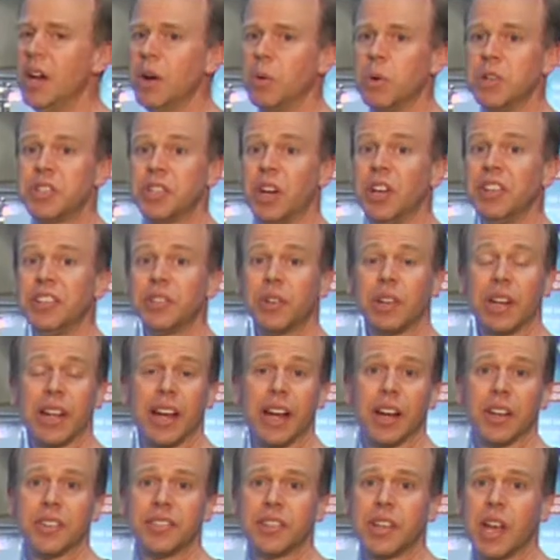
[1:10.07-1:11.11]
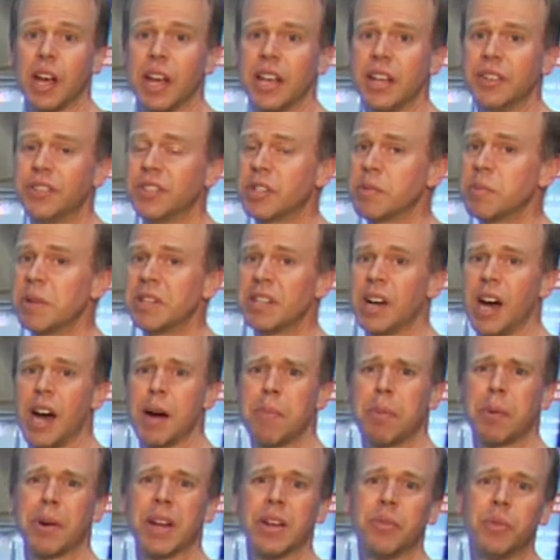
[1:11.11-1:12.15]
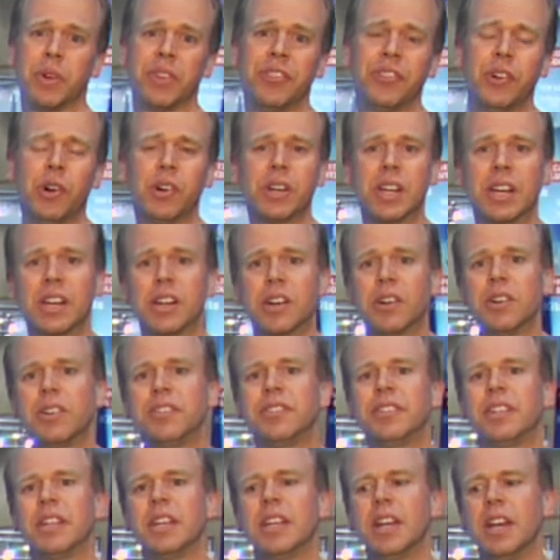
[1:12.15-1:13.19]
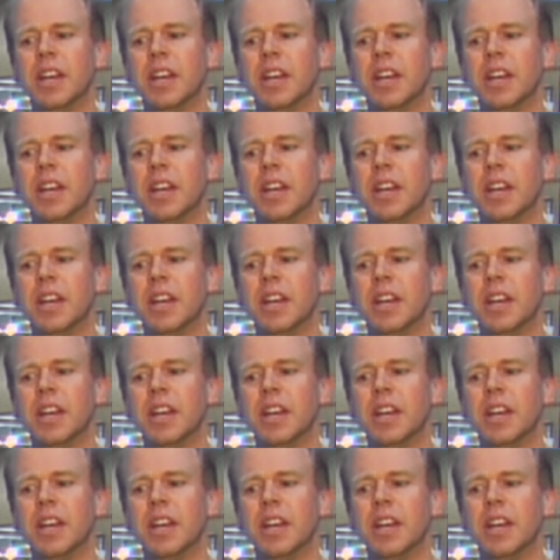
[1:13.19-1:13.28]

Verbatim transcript: which also allows the uh, instrument to operate with full concurrency.